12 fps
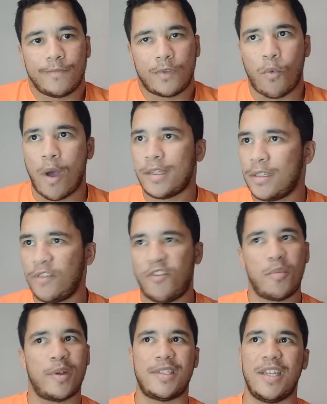The Washington
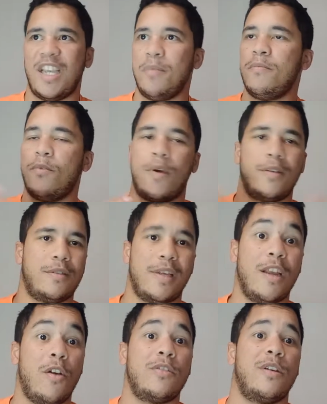football team wants,
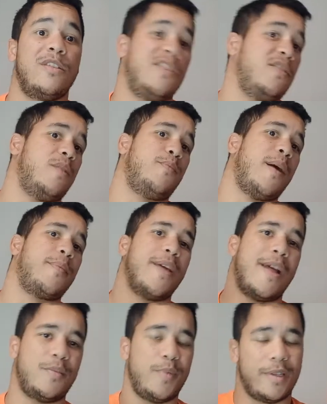and they're also going to change it to the
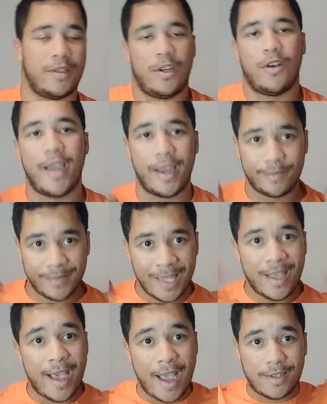Bobcats because, you know, hey,
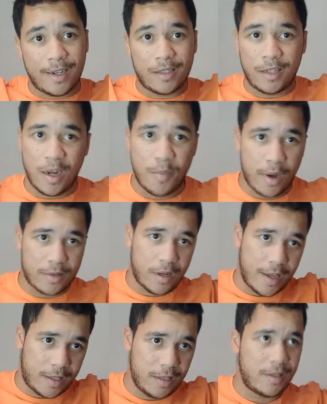hashtags in the box
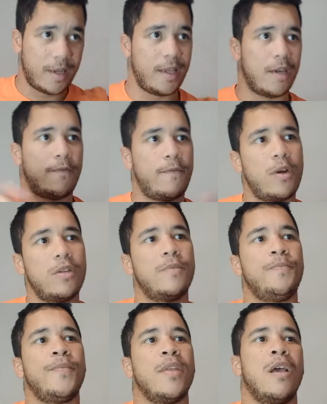collection, said it here first.
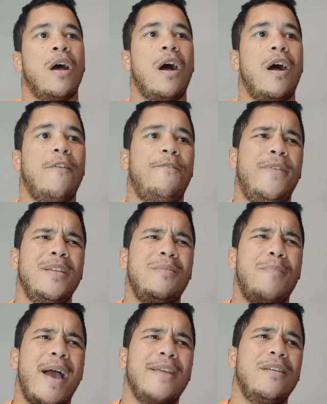
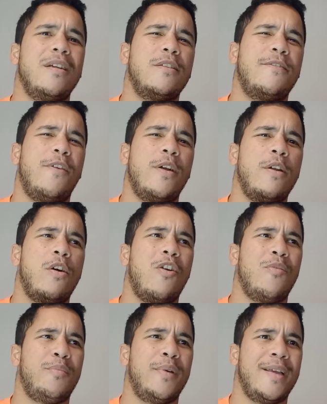Fitzmagic is fun and
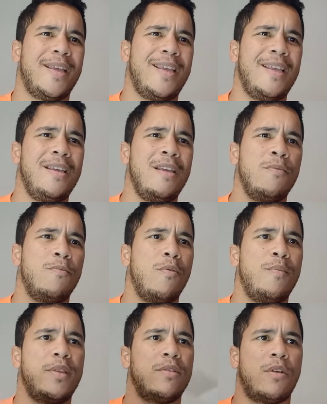all, but he
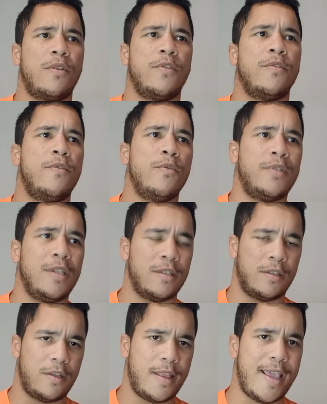won't be the starter for the full
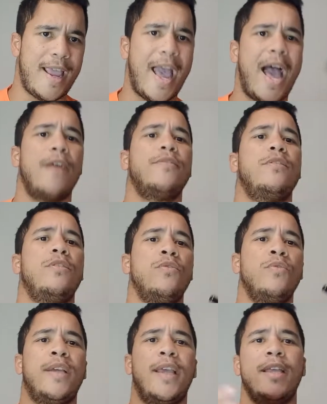season. So they have
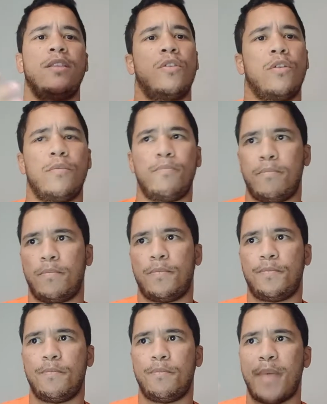to get their
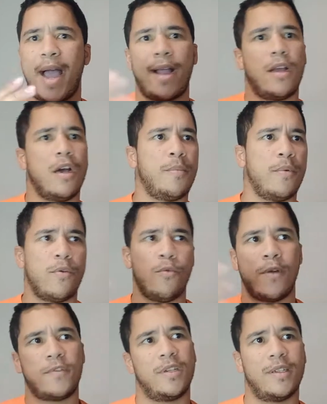backup or
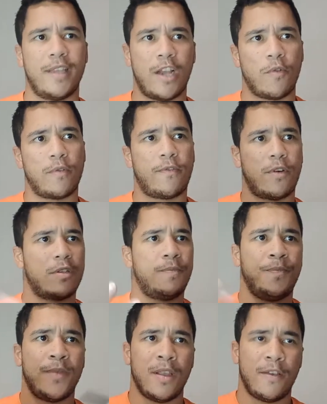whoever's going to take over first.
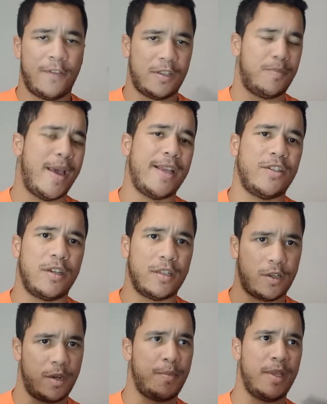Fitzmagic, it's
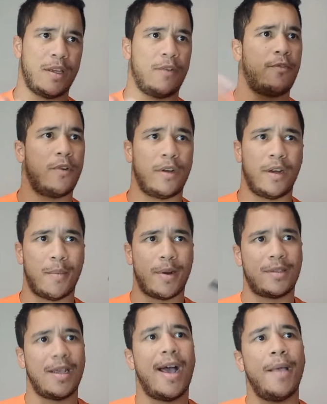going to be there for a good amount
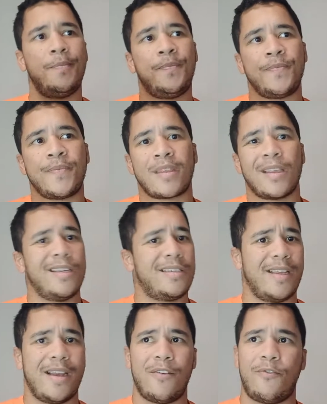of time. He's
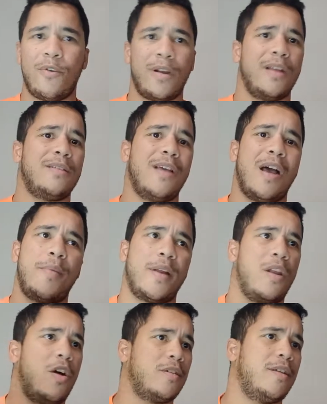there for a good time and a
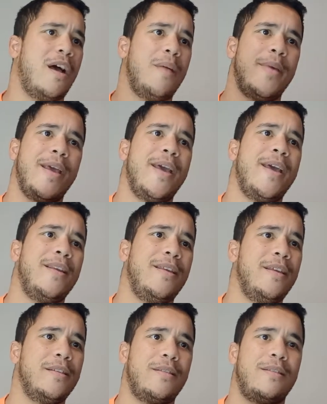long time, and
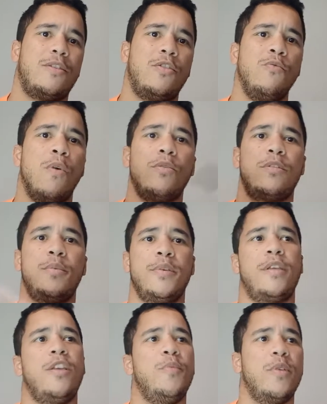he's too old to be the
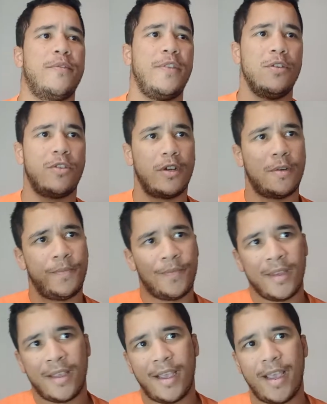QB of the future.
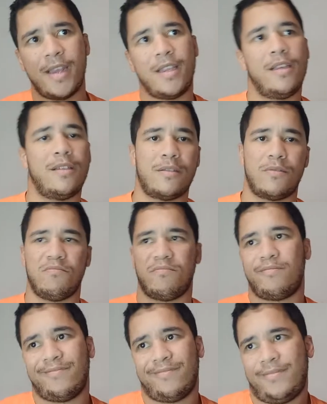And he's,
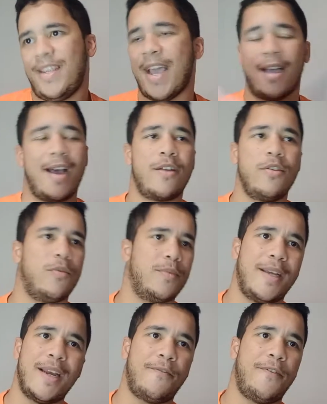yeah, I don't know.
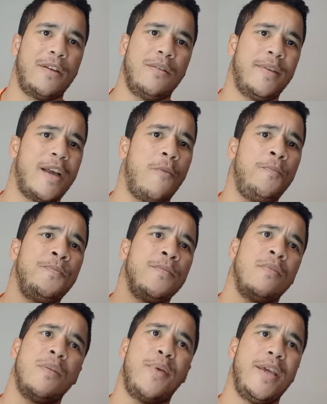You got to figure something out.
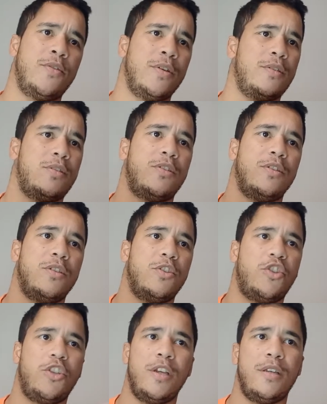The Patriots
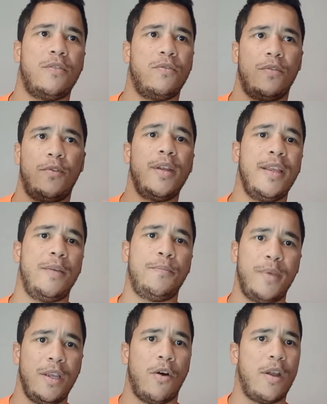should really
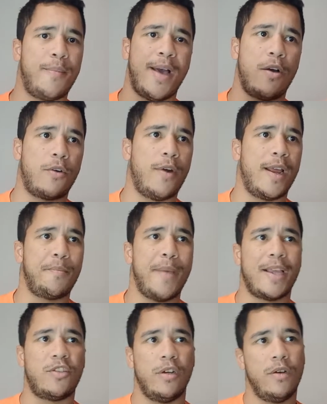be all about crack
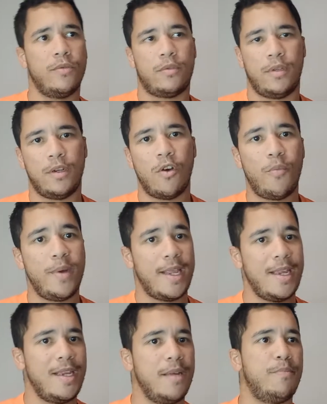Mac Jones and hoping that
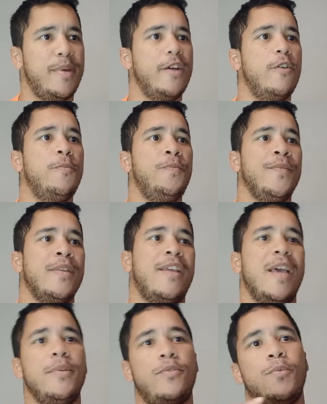he can build
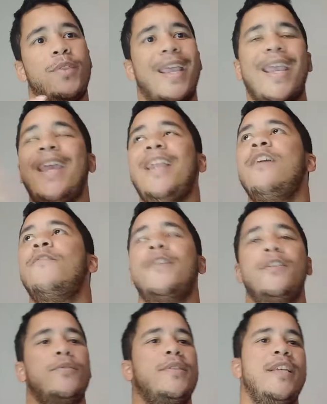chemistry with any of
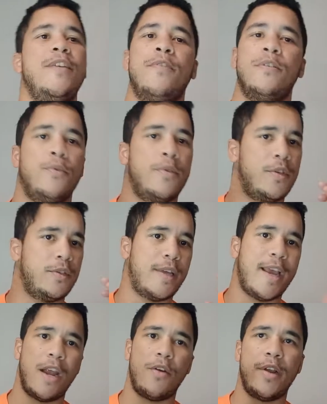his receivers, whether it's
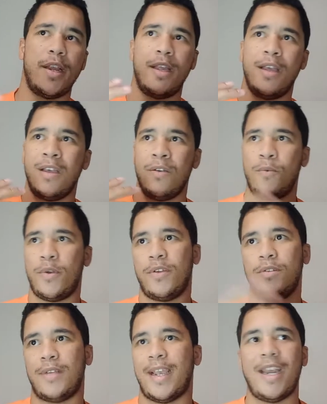Harry, whether
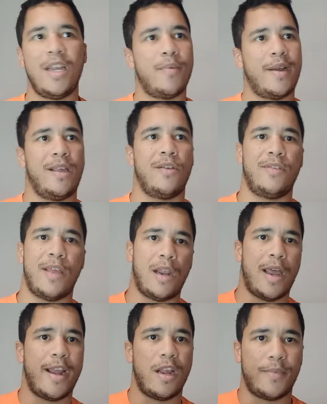there's anybody else in that
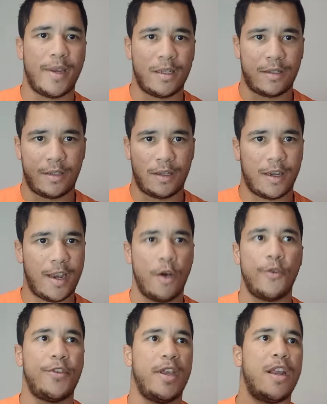lineup that is
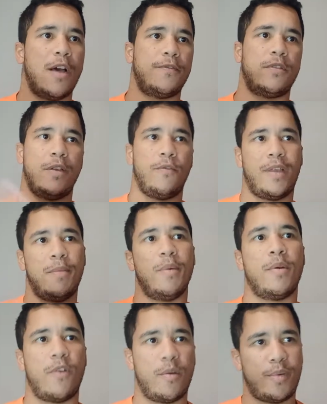healthy enough to can be
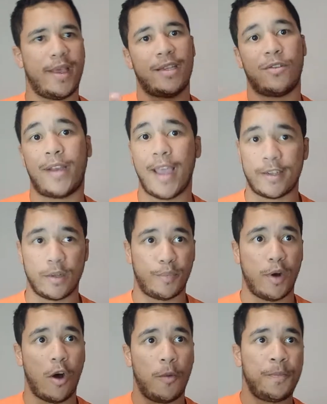able to run plays or catch a
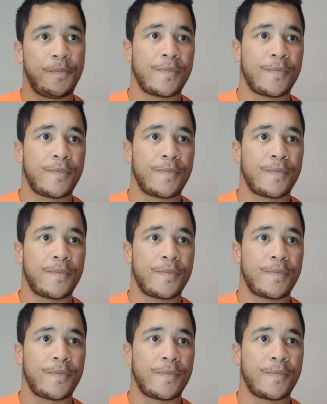ball.